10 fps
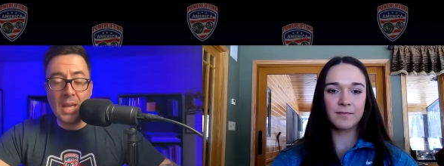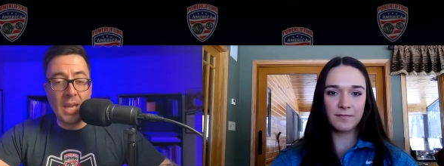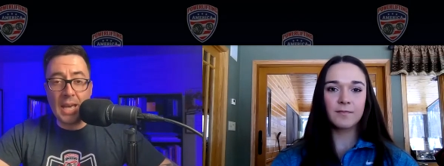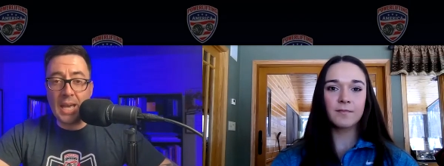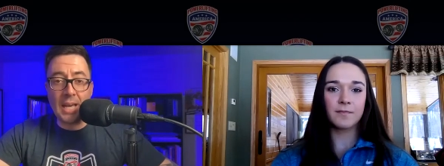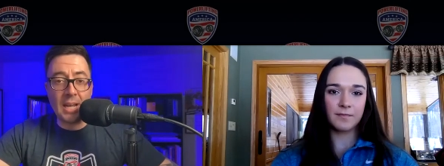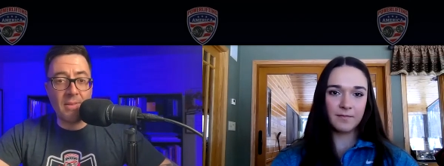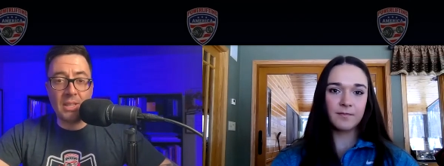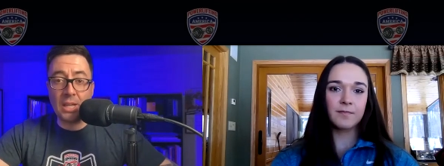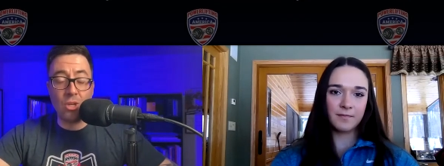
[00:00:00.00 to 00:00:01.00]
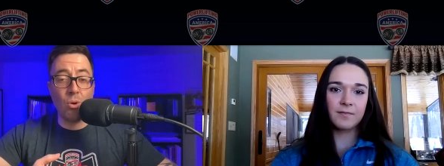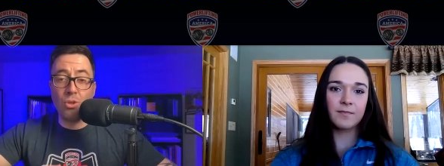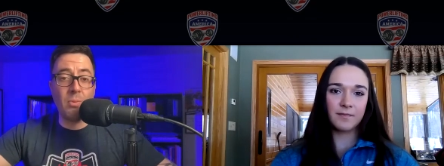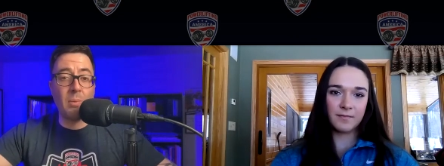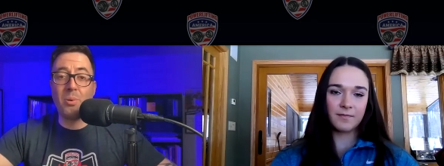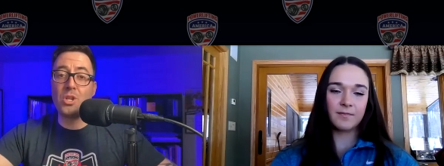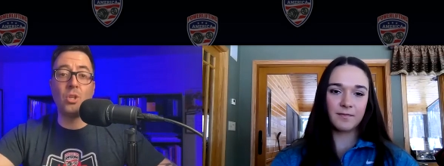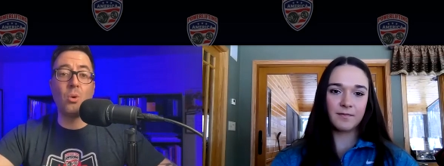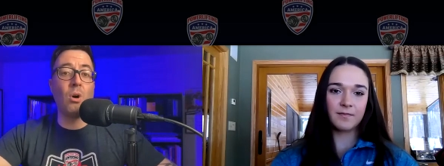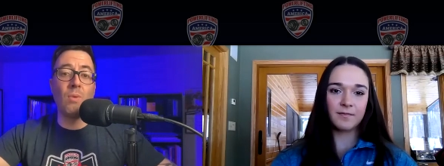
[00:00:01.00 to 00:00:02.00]
Speaker 1: and everything. You know, you've been pushing the
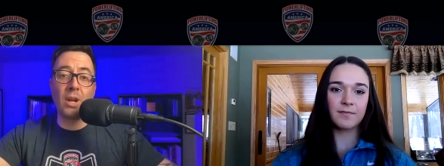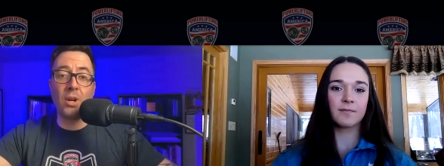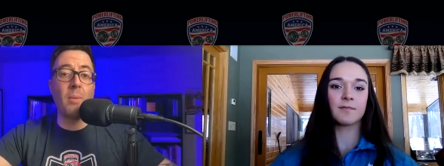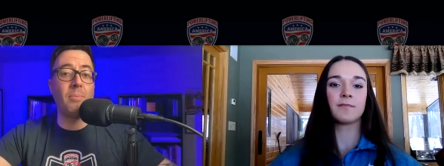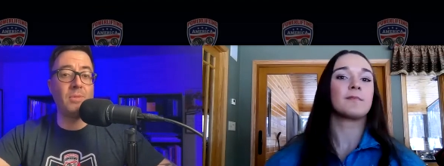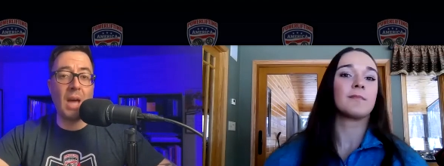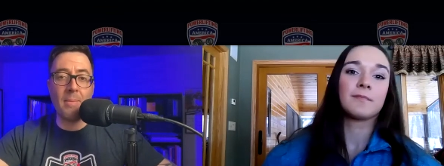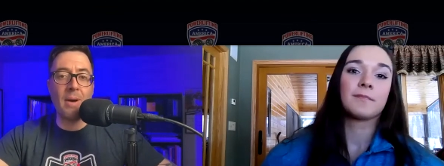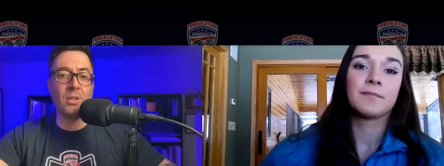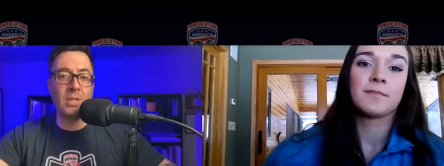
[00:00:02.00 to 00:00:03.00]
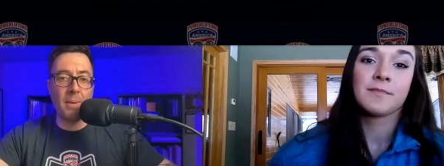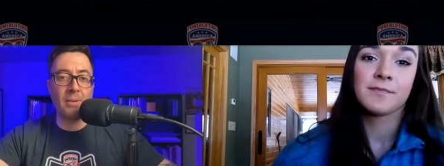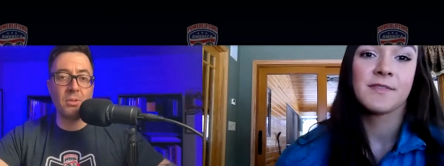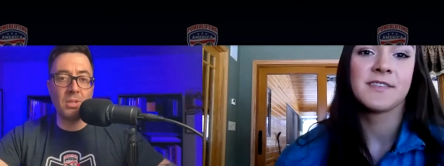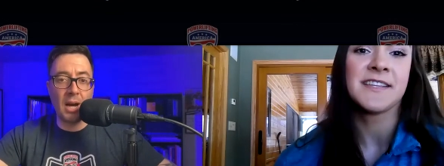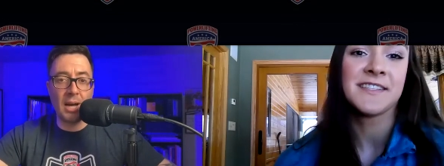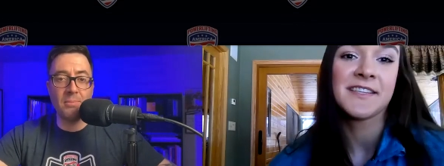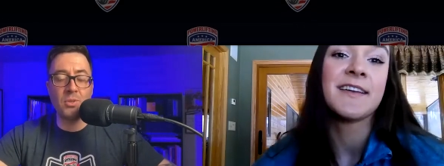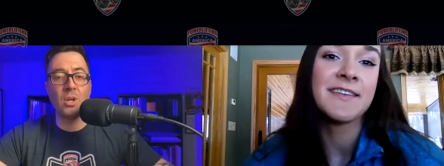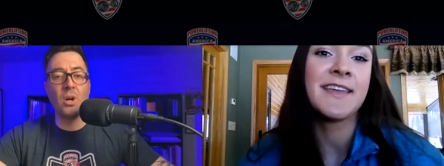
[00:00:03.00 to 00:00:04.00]
world record up time after time after time.
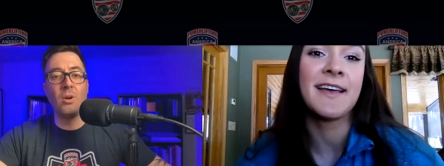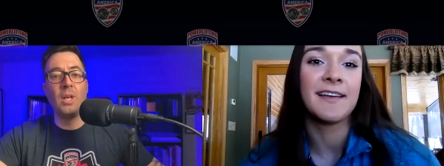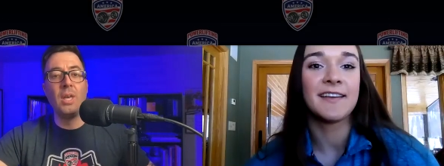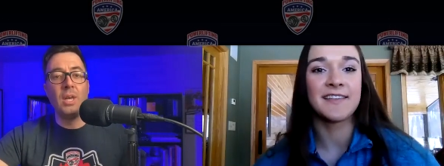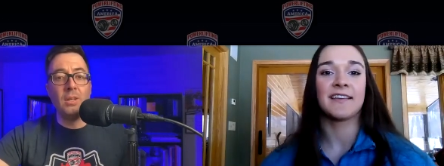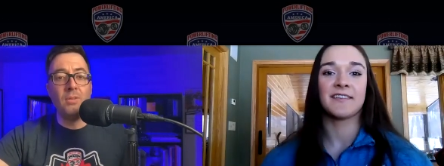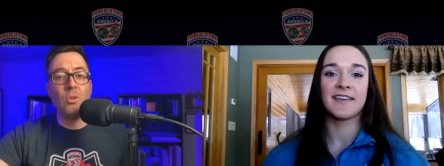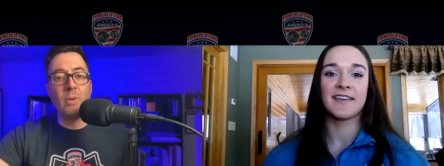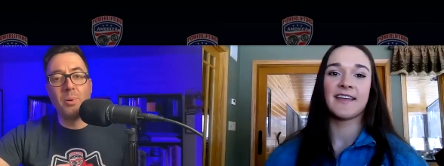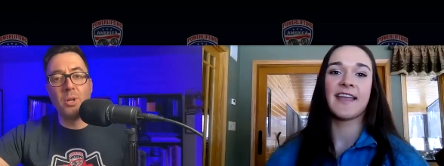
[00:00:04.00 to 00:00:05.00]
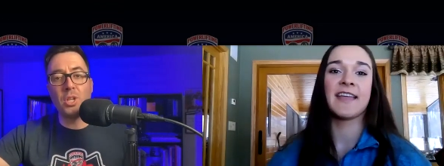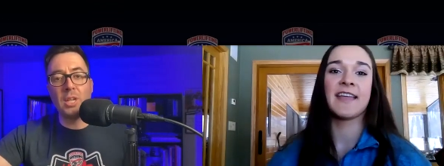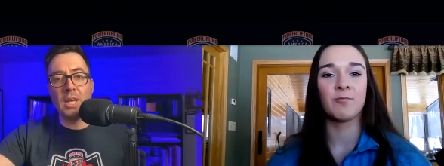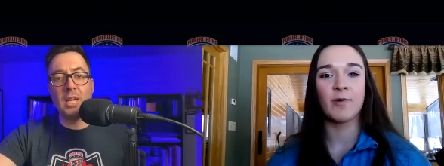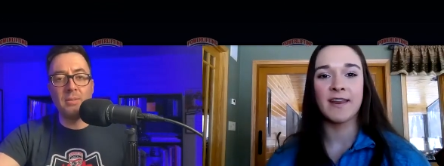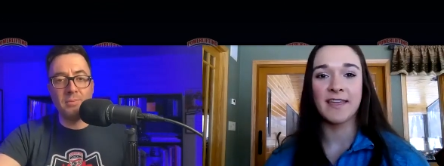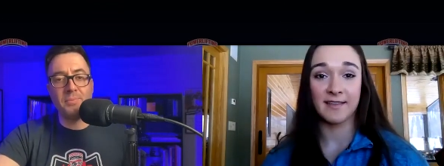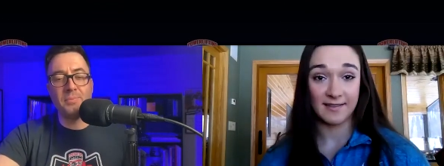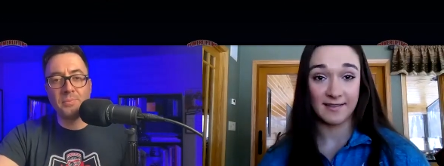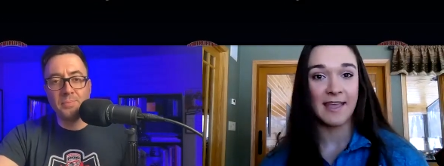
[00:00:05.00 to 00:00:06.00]
Since so then, yeah, exactly. you've been pushing and, it. and
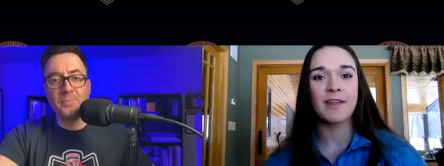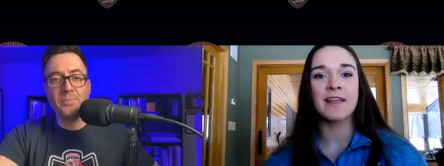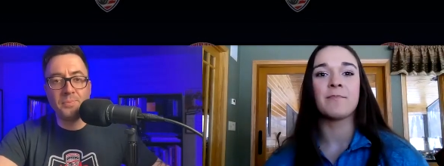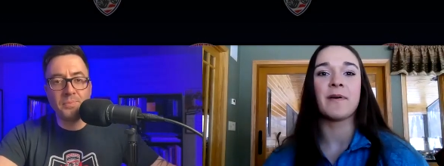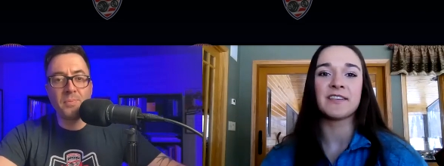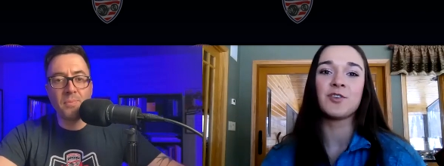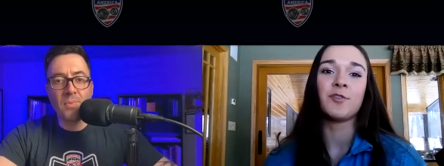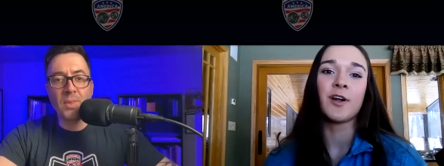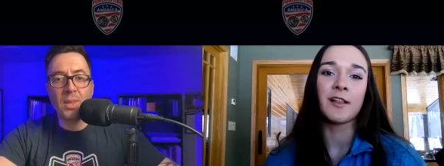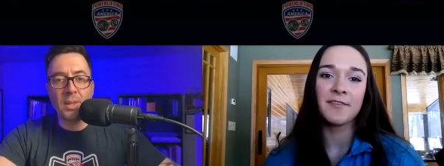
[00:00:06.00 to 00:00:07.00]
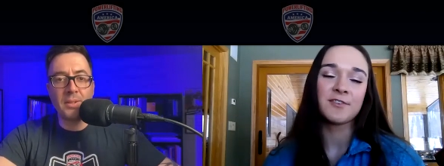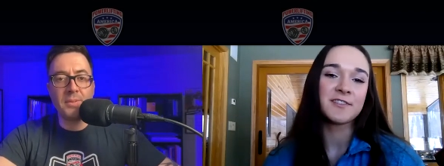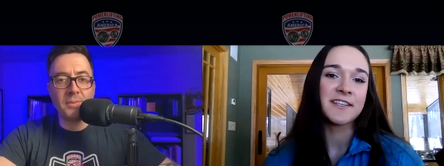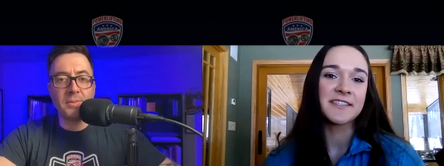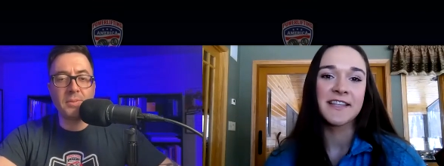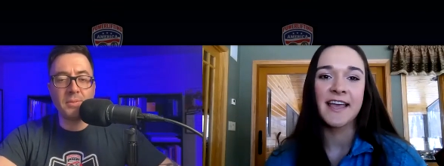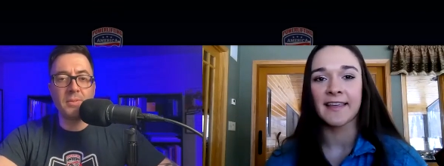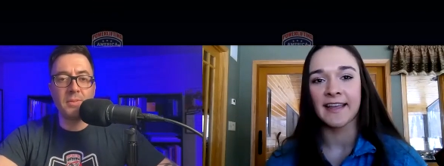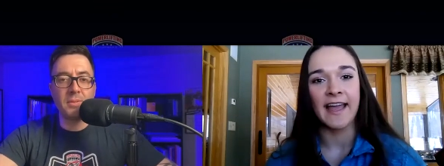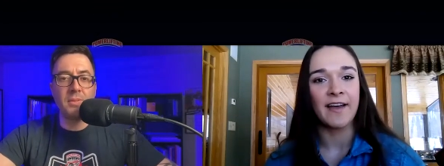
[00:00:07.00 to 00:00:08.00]
Speaker 2: winning and winning best overall lifter since then.
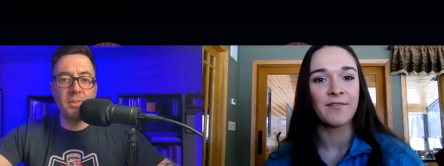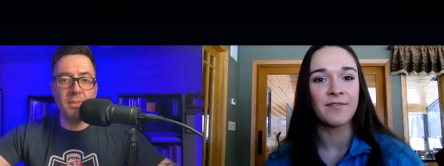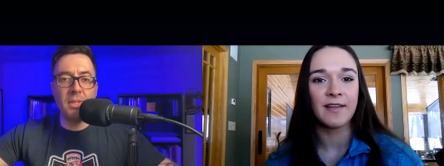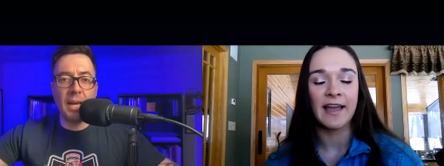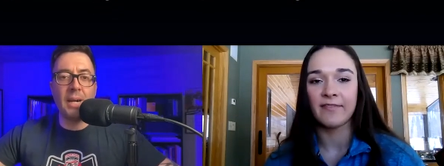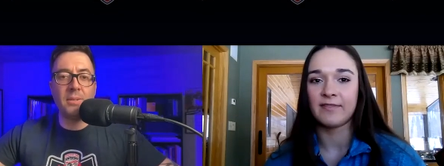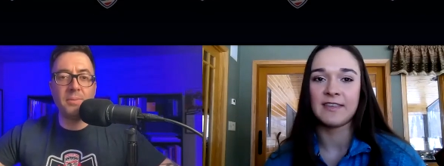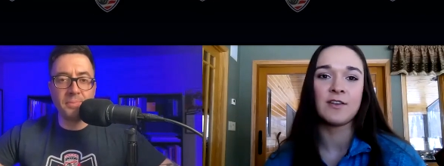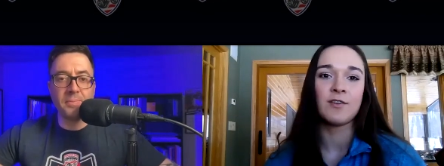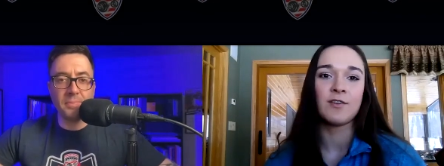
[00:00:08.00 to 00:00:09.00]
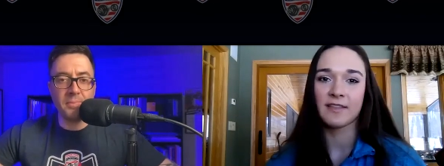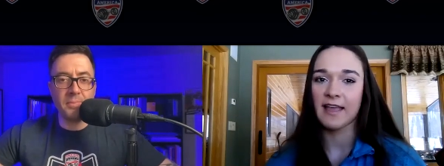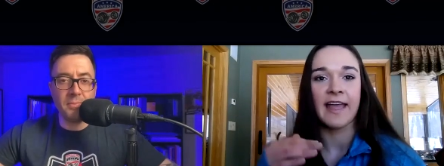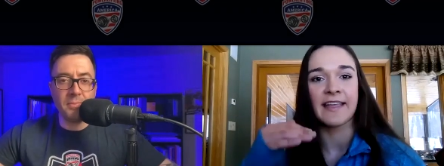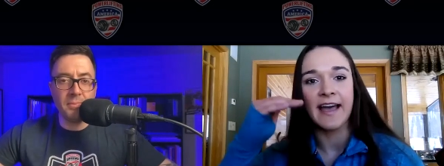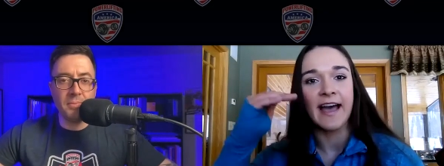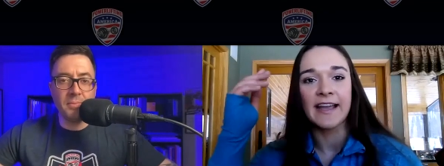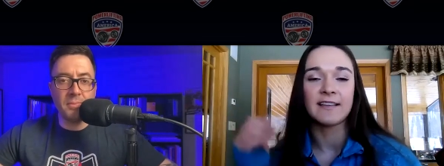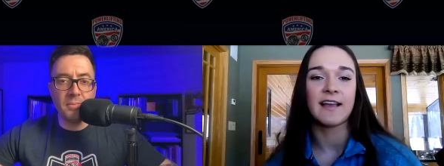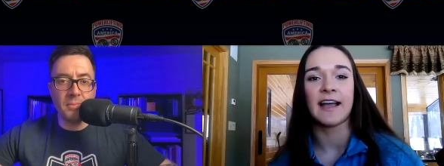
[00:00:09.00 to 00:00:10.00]
Like I have, yeah, I you know I had the
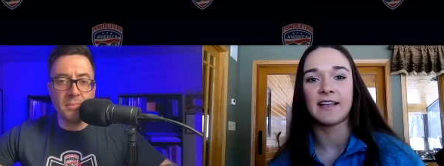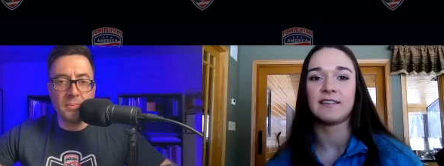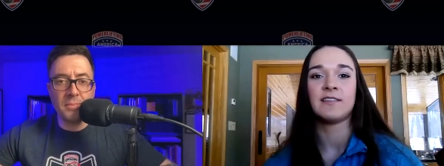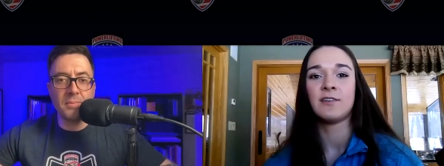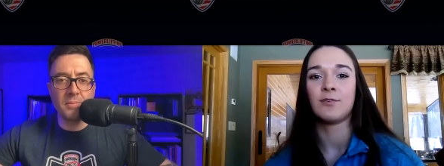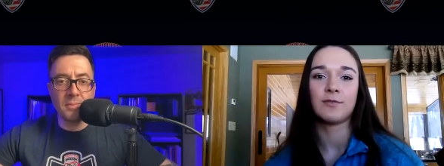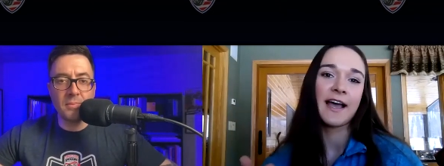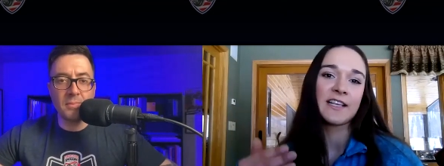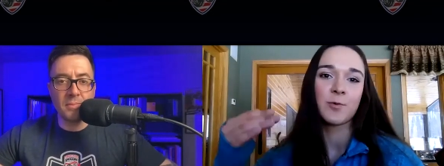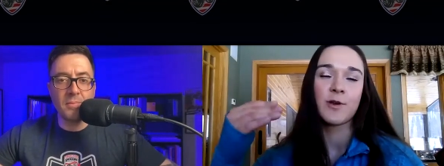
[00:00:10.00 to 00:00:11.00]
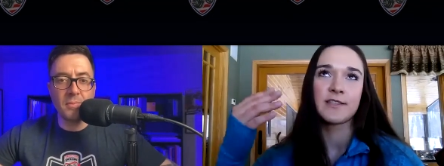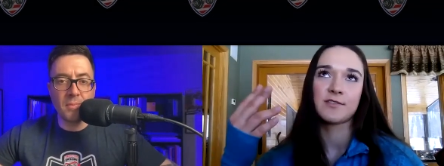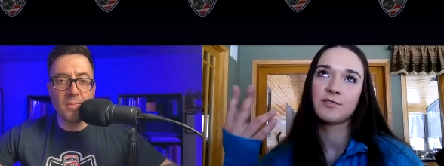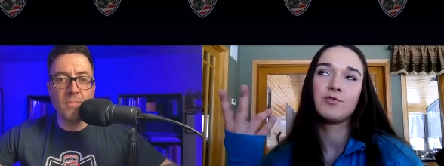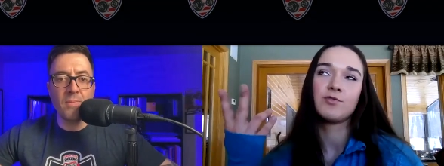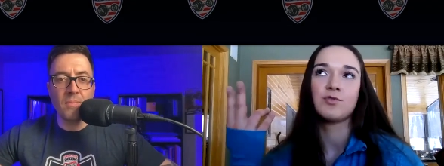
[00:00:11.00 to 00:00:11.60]
high high you know highest points